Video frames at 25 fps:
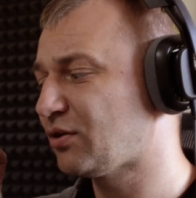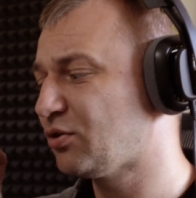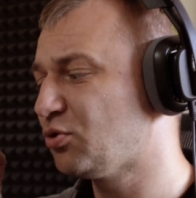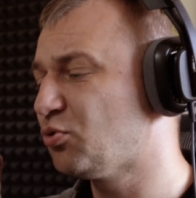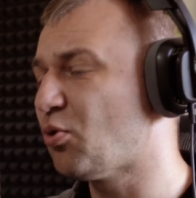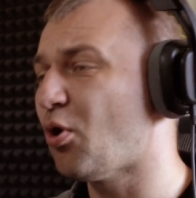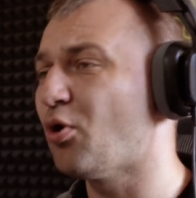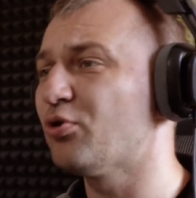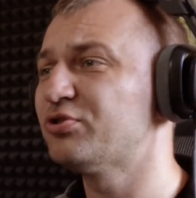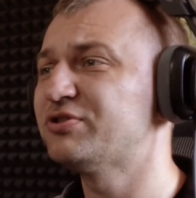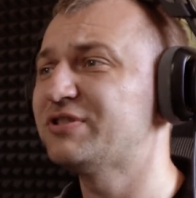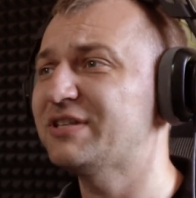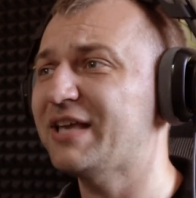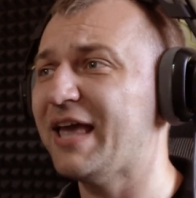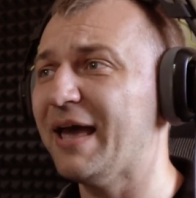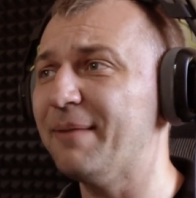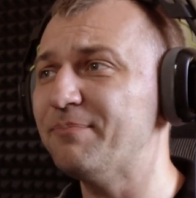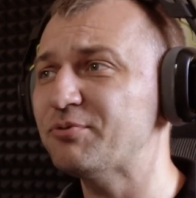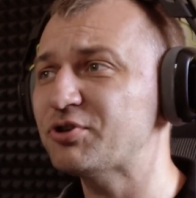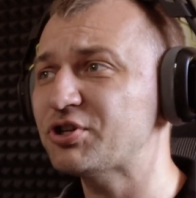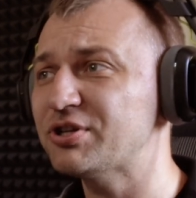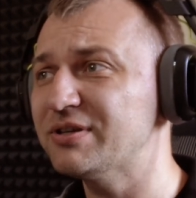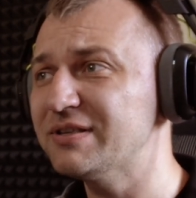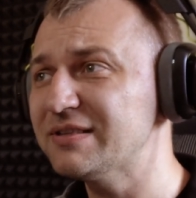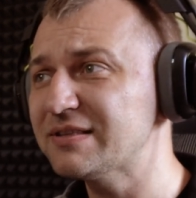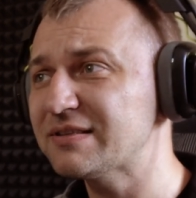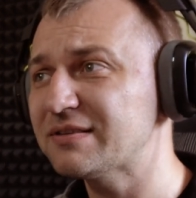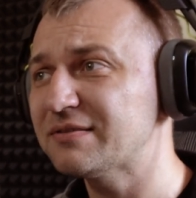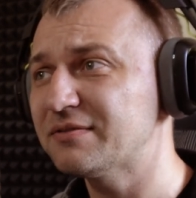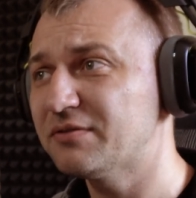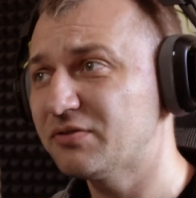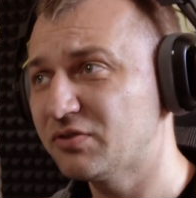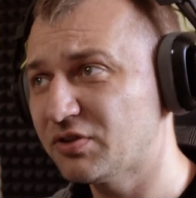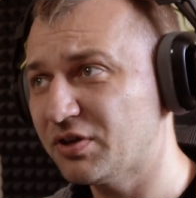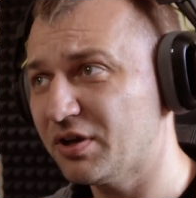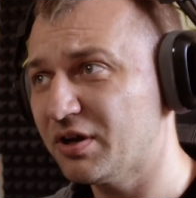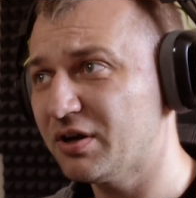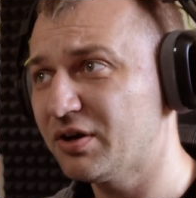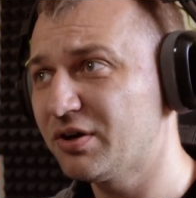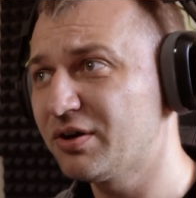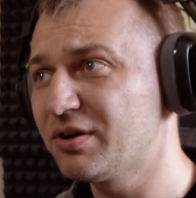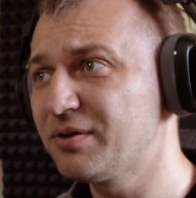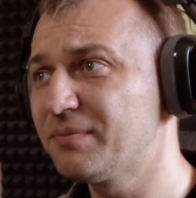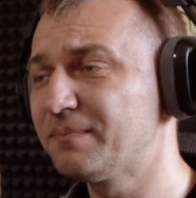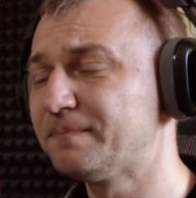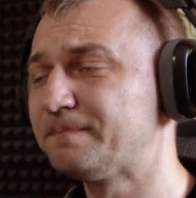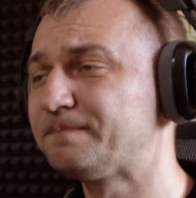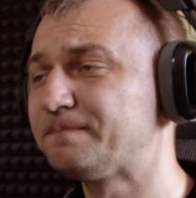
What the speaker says: closed captions there.